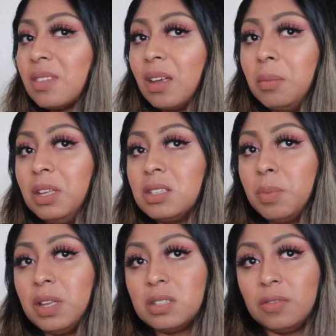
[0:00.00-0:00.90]
I mean, it
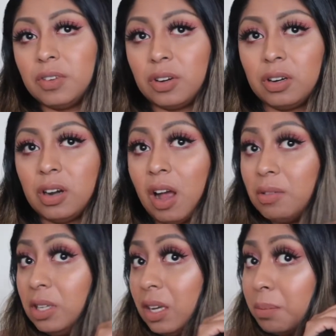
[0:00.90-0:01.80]
depends if you're not
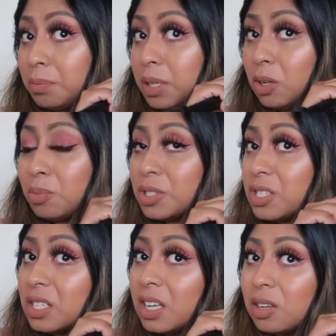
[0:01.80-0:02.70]
really a pill
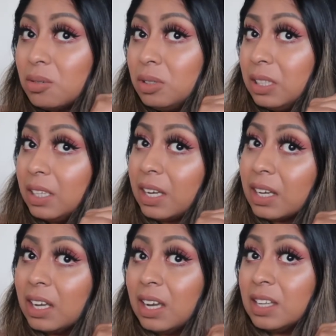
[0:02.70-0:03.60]
person, that you don't really
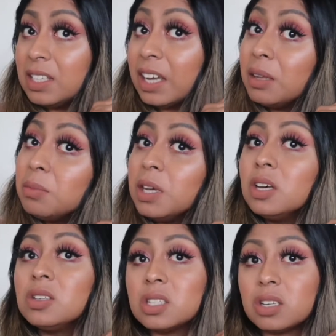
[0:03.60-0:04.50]
like taking
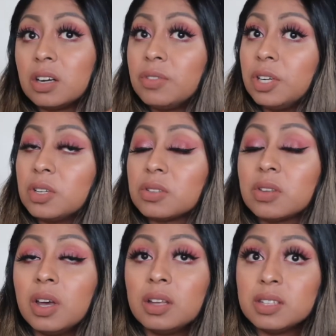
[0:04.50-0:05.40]
pills, it's hard for you to
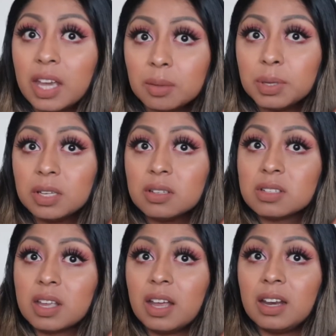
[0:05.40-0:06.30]
take
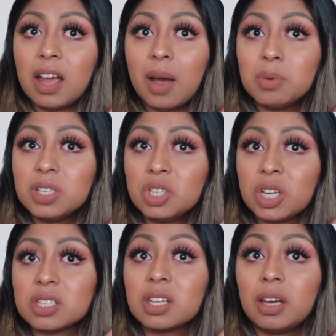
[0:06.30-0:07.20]
pills, then I would
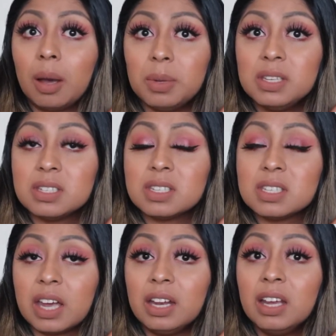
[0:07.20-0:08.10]
suggest the gummies
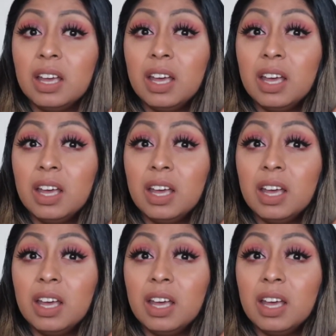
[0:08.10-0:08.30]
instead.